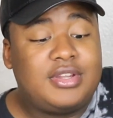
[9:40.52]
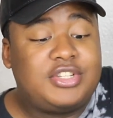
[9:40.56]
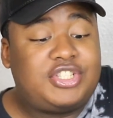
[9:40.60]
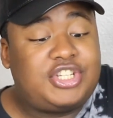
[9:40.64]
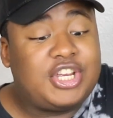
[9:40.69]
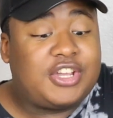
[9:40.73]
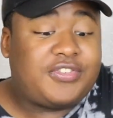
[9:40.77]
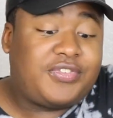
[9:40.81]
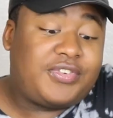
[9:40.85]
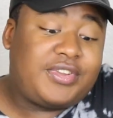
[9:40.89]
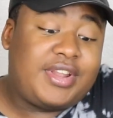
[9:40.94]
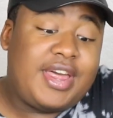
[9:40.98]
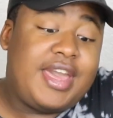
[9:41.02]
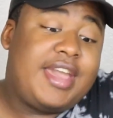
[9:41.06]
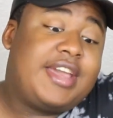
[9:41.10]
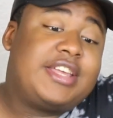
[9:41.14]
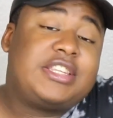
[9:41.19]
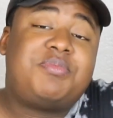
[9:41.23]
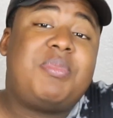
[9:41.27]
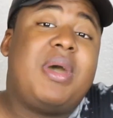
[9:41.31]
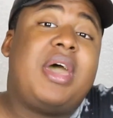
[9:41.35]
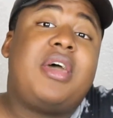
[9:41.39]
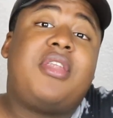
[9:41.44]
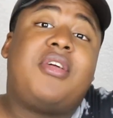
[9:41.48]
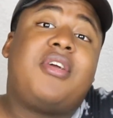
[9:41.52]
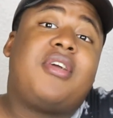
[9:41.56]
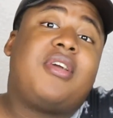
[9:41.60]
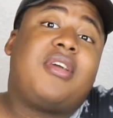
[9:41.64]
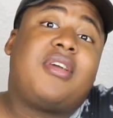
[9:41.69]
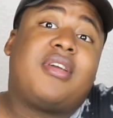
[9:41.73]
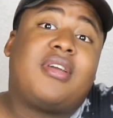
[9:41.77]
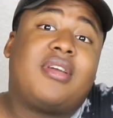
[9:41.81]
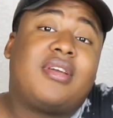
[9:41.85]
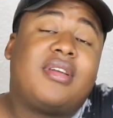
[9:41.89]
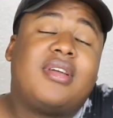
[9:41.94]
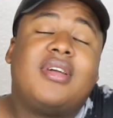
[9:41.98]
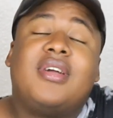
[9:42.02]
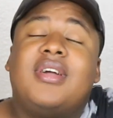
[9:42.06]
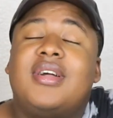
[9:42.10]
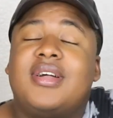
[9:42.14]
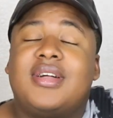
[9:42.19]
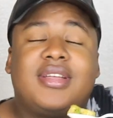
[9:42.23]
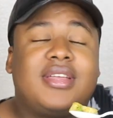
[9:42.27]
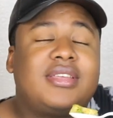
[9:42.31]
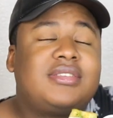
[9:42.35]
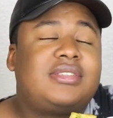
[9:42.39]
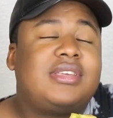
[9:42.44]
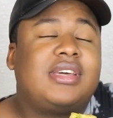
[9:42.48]
Chick-fil-A is better.
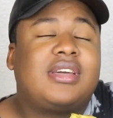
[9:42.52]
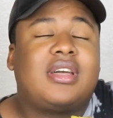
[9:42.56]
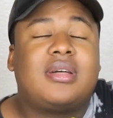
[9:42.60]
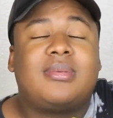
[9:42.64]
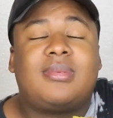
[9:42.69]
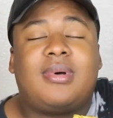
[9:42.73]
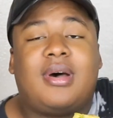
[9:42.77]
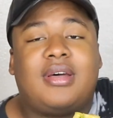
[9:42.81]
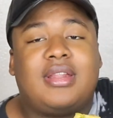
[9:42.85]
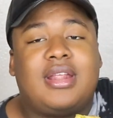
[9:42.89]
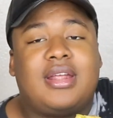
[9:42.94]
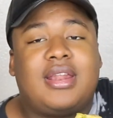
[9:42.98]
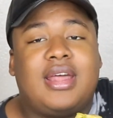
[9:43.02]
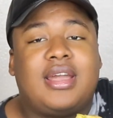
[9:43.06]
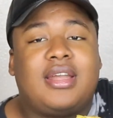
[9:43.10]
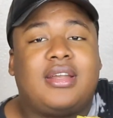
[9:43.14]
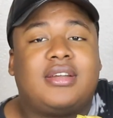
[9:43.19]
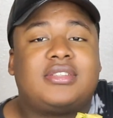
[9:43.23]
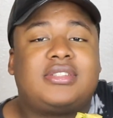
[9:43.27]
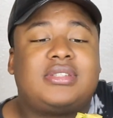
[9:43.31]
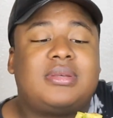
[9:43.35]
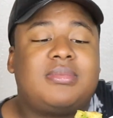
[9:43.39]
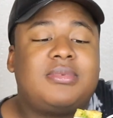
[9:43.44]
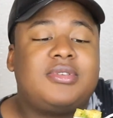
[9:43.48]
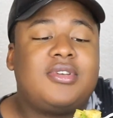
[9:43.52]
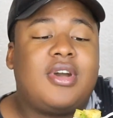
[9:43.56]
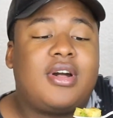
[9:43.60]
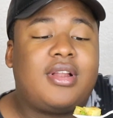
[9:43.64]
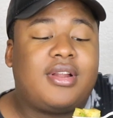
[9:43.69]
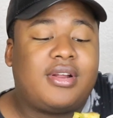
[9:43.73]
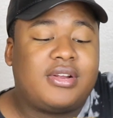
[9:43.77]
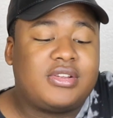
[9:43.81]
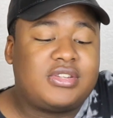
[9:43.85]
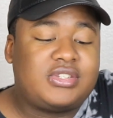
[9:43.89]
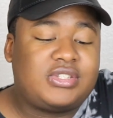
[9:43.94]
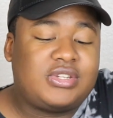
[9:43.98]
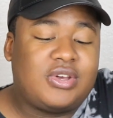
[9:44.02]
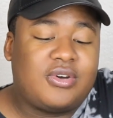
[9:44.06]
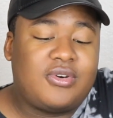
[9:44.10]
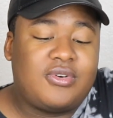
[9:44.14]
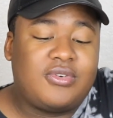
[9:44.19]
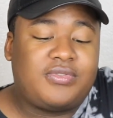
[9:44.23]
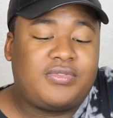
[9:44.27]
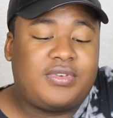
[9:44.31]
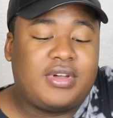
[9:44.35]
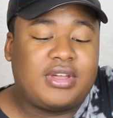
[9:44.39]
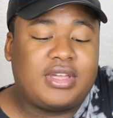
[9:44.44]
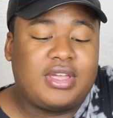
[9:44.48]
It's like, come on now, like, some of y'all are so
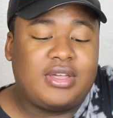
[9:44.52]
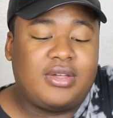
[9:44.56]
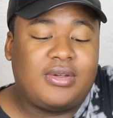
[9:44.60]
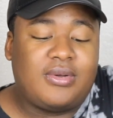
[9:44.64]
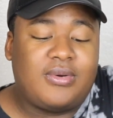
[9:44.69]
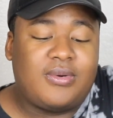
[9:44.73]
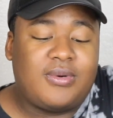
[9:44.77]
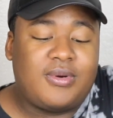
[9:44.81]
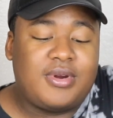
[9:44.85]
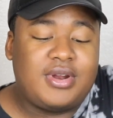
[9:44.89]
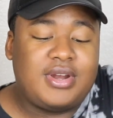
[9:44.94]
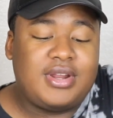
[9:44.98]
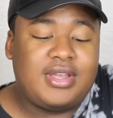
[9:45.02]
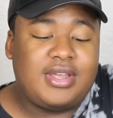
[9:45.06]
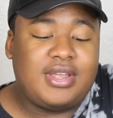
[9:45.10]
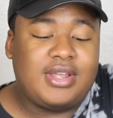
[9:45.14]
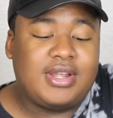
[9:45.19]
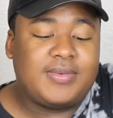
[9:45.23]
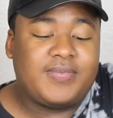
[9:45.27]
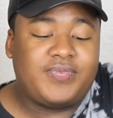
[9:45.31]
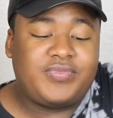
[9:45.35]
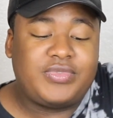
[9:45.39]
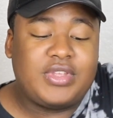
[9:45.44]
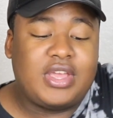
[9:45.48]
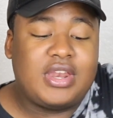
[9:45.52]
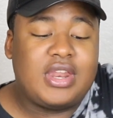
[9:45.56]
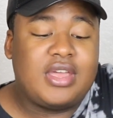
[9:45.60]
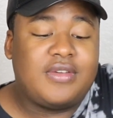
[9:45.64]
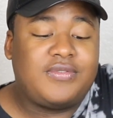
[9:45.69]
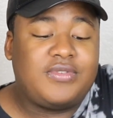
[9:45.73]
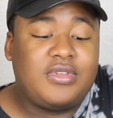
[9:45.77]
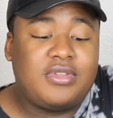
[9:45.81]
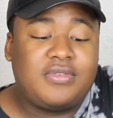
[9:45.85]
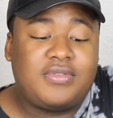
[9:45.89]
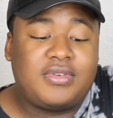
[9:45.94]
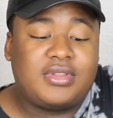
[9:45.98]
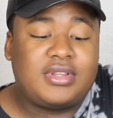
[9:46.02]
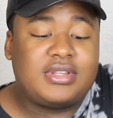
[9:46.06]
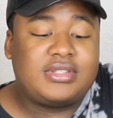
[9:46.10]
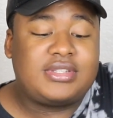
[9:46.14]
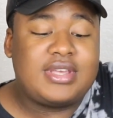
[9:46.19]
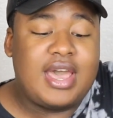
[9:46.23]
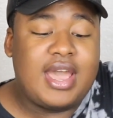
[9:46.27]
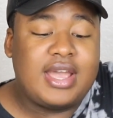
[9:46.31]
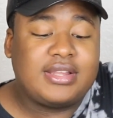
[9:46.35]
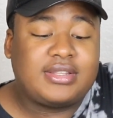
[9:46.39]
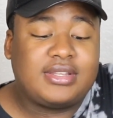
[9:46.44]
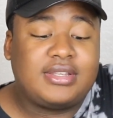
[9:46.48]
fucking corny. And if you feel
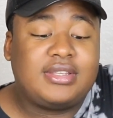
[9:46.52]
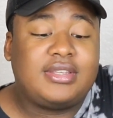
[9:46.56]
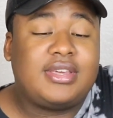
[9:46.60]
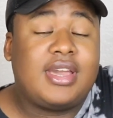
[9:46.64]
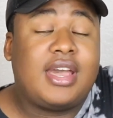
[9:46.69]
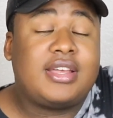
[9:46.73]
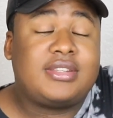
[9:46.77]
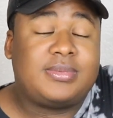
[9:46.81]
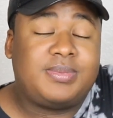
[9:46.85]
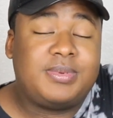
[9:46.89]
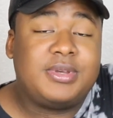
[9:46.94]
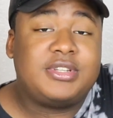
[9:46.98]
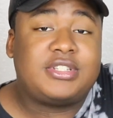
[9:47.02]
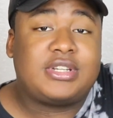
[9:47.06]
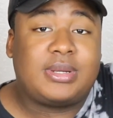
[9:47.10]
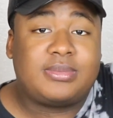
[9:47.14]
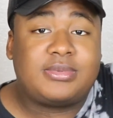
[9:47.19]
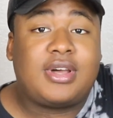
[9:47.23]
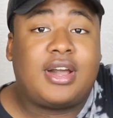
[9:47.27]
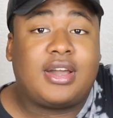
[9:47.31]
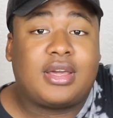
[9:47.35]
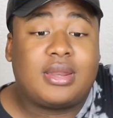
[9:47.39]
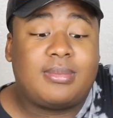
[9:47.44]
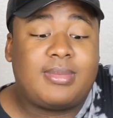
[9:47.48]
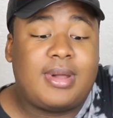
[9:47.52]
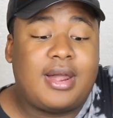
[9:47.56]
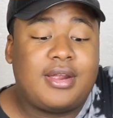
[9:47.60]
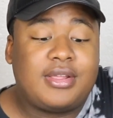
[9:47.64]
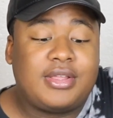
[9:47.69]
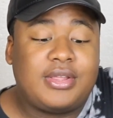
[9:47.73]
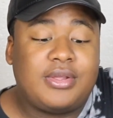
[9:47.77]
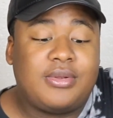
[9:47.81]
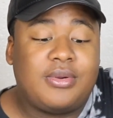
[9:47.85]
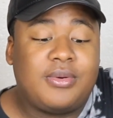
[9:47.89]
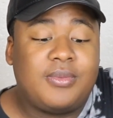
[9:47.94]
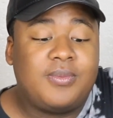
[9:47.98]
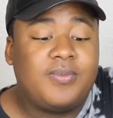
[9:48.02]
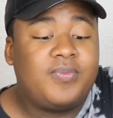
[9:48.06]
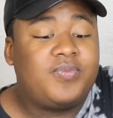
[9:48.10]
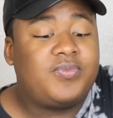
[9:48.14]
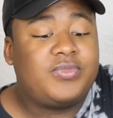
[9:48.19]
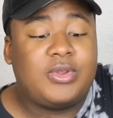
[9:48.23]
attacked, yes, bitch, I'm talking about you.